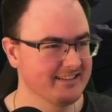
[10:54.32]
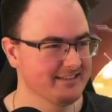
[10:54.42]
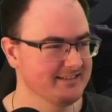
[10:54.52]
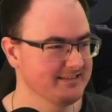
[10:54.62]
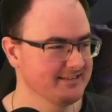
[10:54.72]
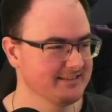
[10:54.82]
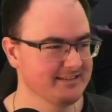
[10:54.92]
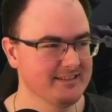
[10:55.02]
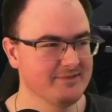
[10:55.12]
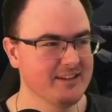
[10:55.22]
Oh,
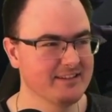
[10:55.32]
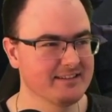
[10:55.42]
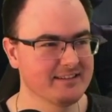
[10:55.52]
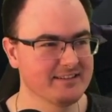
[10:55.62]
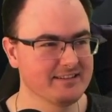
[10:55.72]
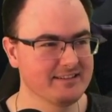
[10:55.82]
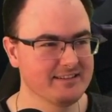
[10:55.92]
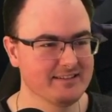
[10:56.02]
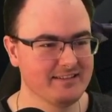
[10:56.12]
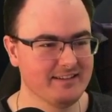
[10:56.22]
come on.
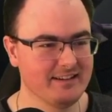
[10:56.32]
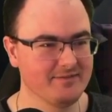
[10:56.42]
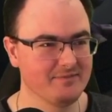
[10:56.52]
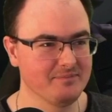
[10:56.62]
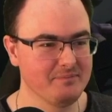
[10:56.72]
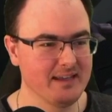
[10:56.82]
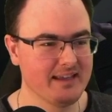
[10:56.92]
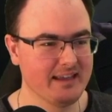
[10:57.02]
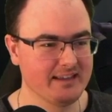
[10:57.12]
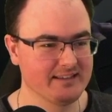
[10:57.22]
Alright, big hit.